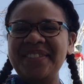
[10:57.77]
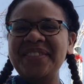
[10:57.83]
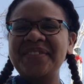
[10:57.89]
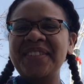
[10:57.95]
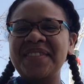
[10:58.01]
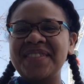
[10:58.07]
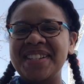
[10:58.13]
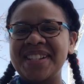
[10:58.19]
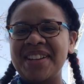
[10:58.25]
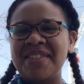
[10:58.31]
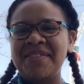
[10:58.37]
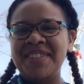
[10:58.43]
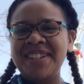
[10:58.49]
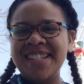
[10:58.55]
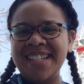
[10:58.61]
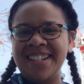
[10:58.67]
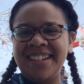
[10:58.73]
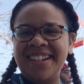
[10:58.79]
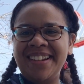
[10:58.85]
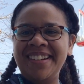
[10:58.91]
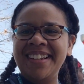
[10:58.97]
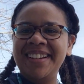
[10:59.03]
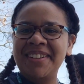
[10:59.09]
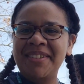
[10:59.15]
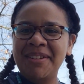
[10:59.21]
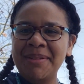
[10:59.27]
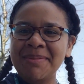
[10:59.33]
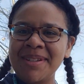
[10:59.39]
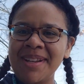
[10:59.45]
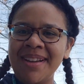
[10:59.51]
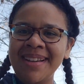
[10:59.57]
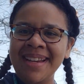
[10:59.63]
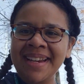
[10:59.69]
if you're from Tacoma or Seattle area, you know what
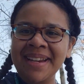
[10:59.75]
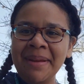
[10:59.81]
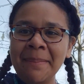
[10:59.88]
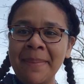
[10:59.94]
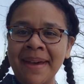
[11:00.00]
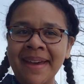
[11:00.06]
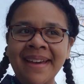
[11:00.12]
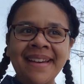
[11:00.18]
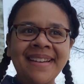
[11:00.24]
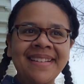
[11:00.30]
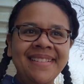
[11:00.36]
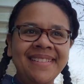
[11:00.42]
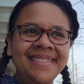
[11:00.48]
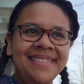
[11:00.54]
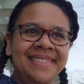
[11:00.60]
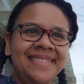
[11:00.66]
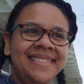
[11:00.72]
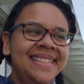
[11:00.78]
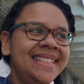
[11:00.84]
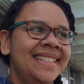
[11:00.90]
I'm talking about.